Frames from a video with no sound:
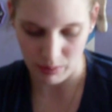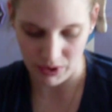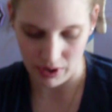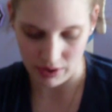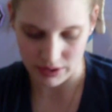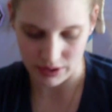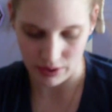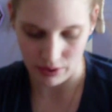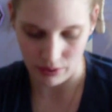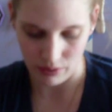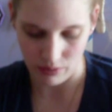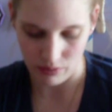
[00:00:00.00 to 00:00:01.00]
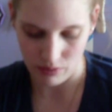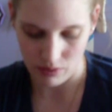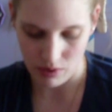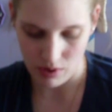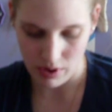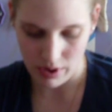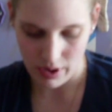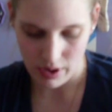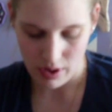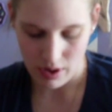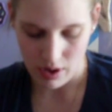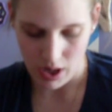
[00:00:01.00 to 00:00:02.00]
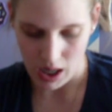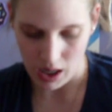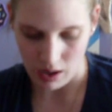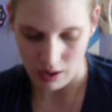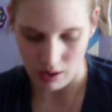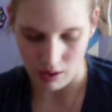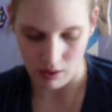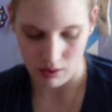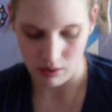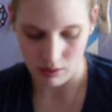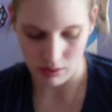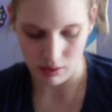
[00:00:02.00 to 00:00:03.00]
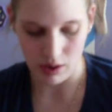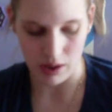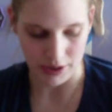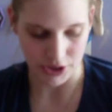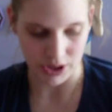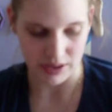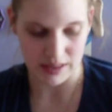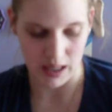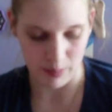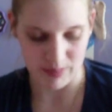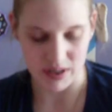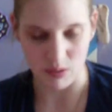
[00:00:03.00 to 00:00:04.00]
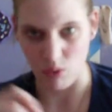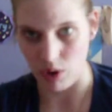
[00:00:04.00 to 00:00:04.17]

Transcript: Years ago, and it just keeps it